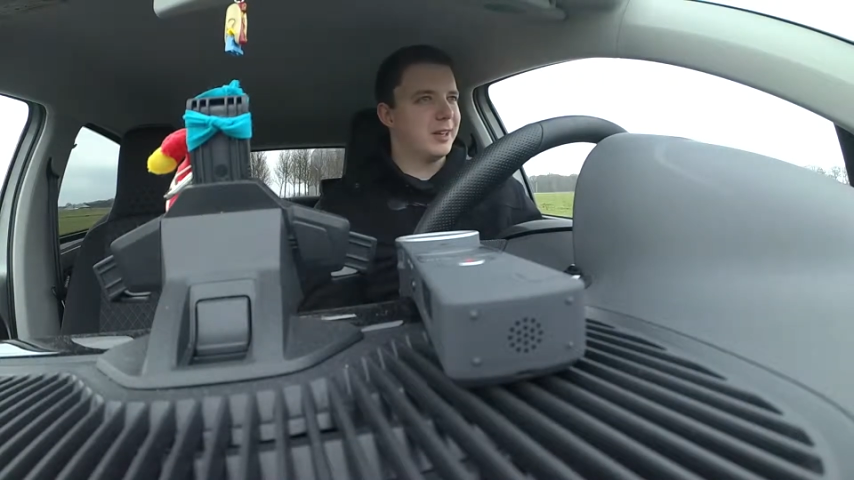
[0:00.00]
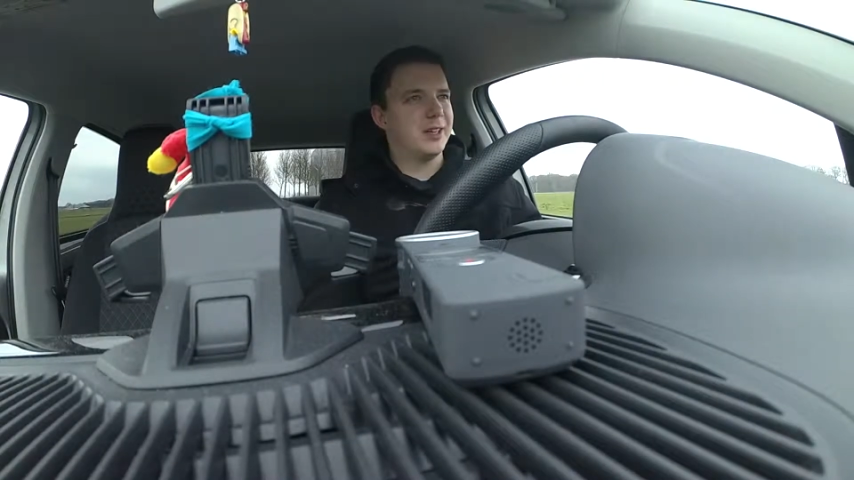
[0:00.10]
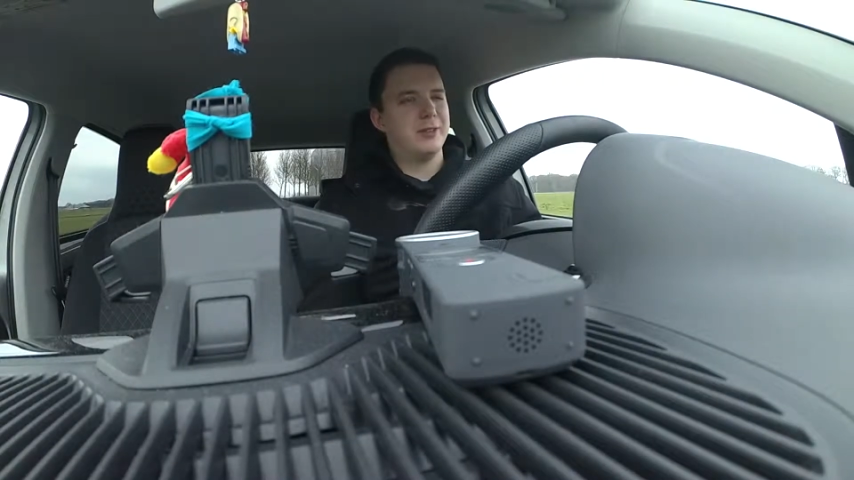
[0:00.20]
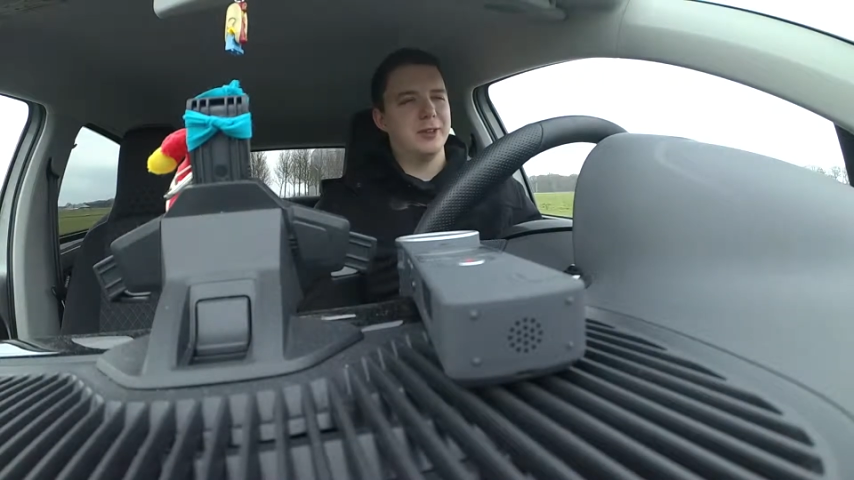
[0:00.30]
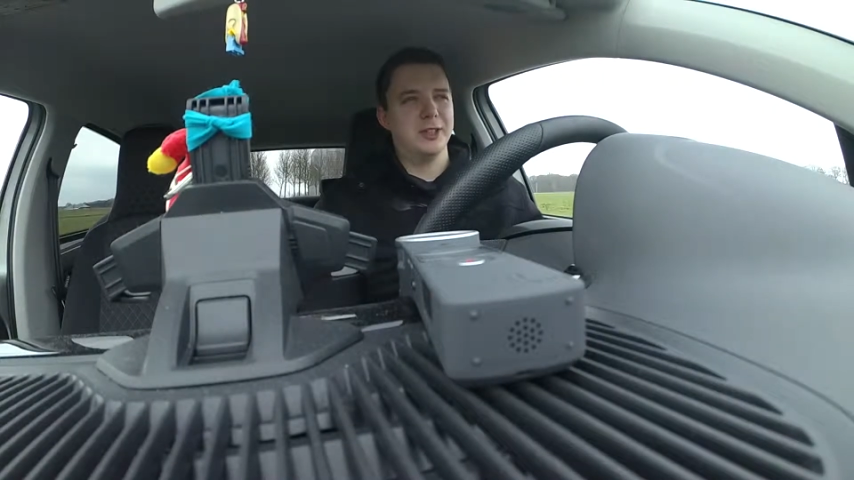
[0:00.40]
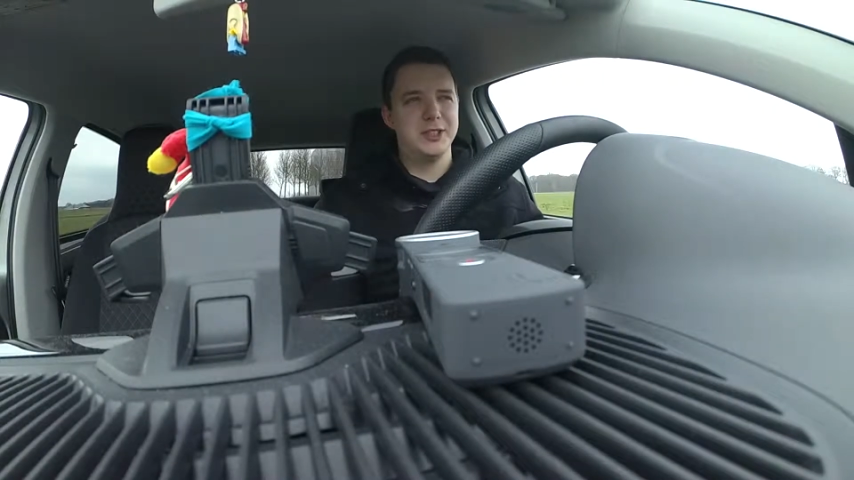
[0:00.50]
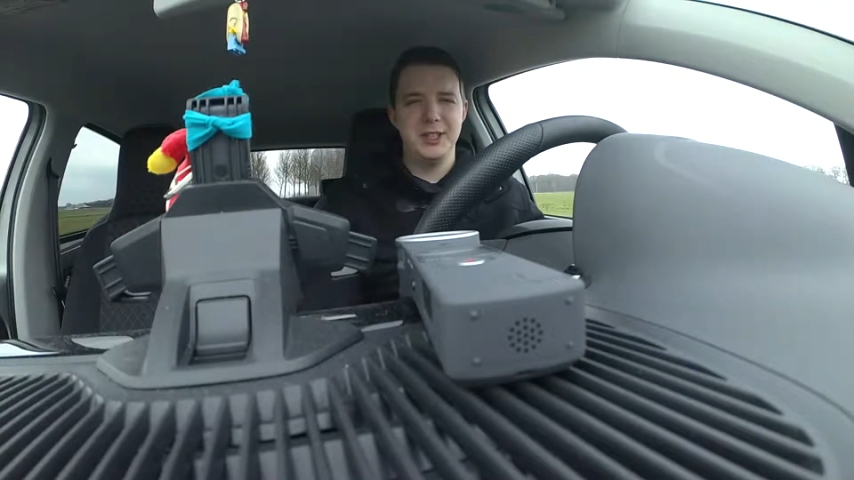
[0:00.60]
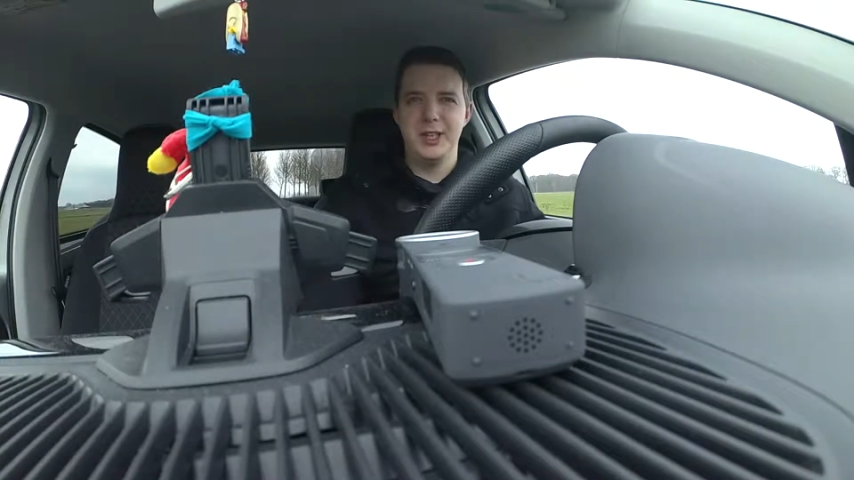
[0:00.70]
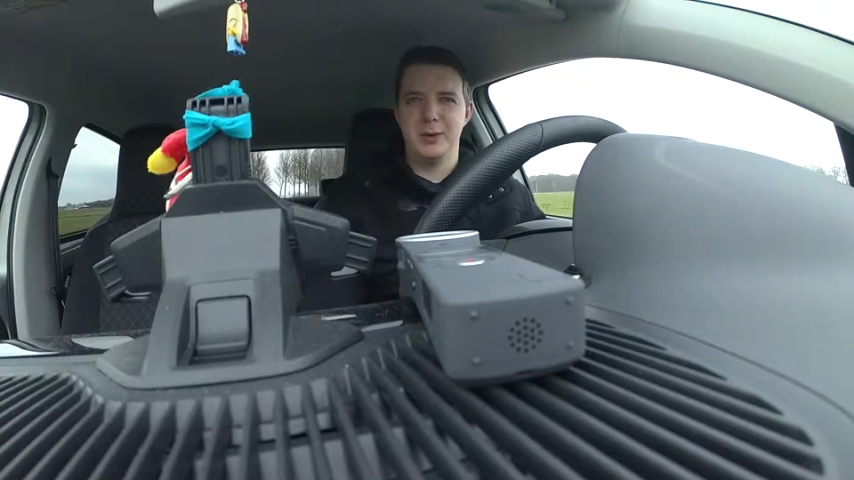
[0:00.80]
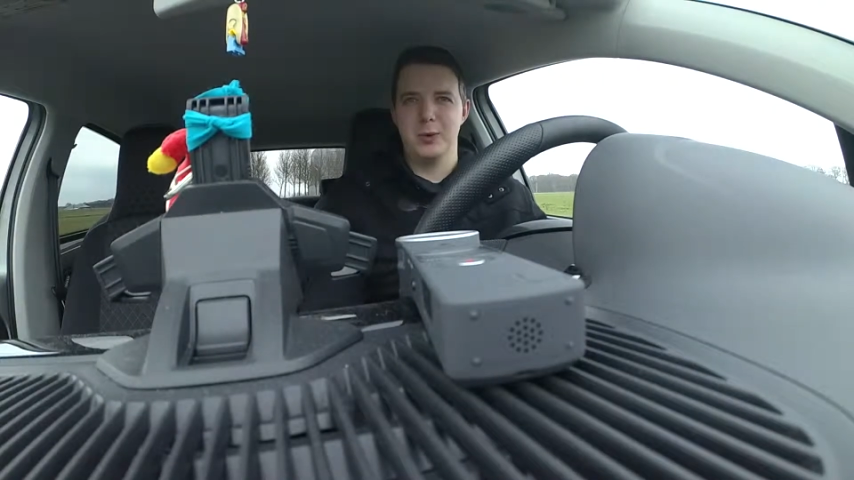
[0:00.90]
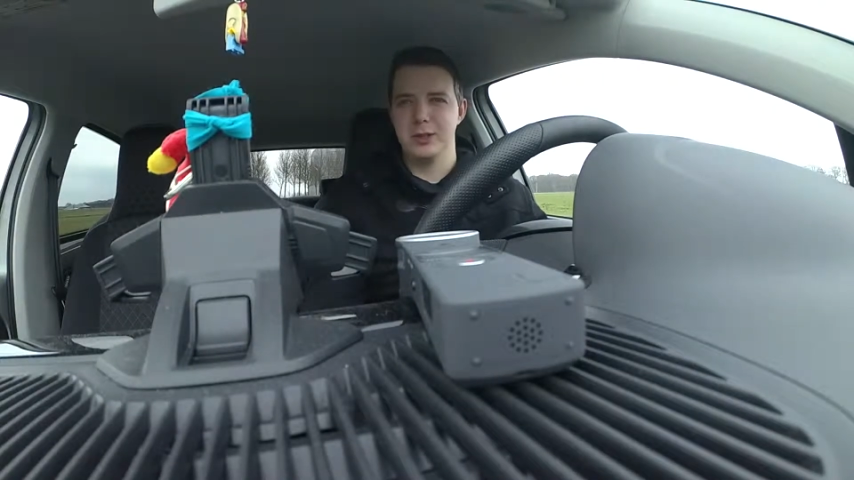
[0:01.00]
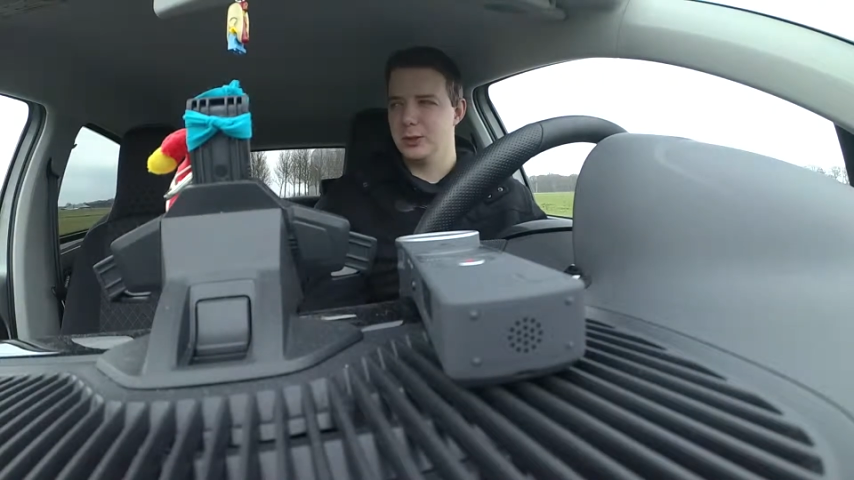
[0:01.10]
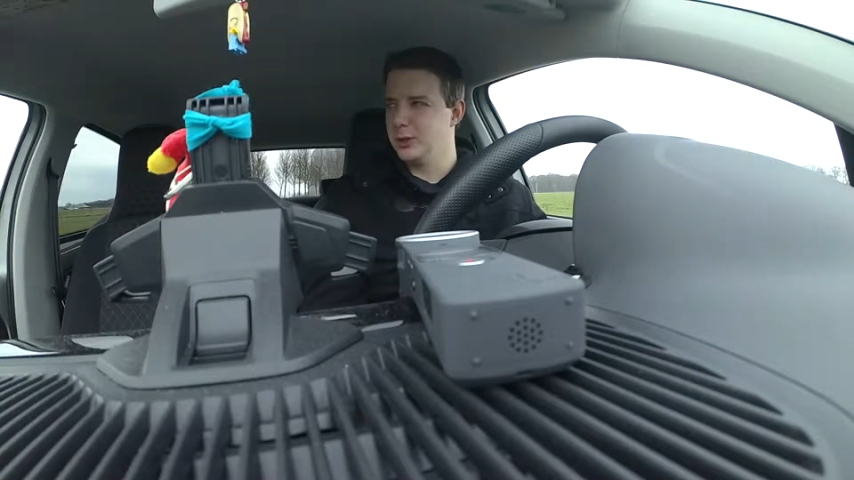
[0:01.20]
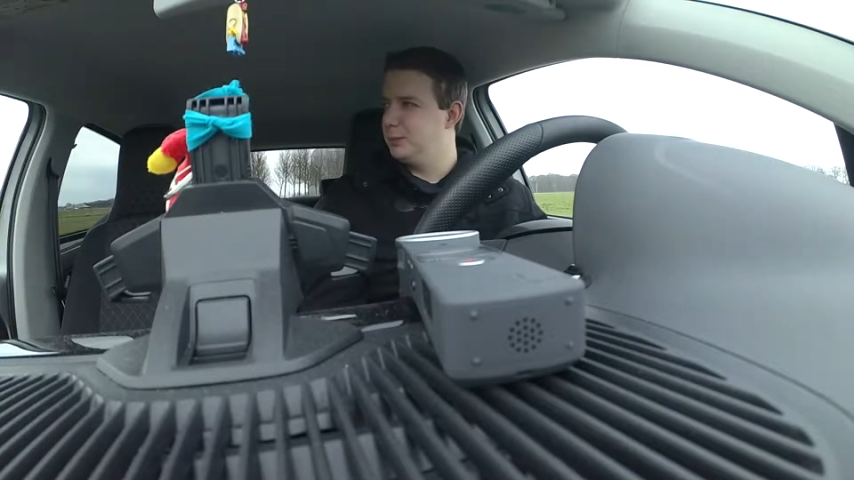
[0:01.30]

and if you're seeing what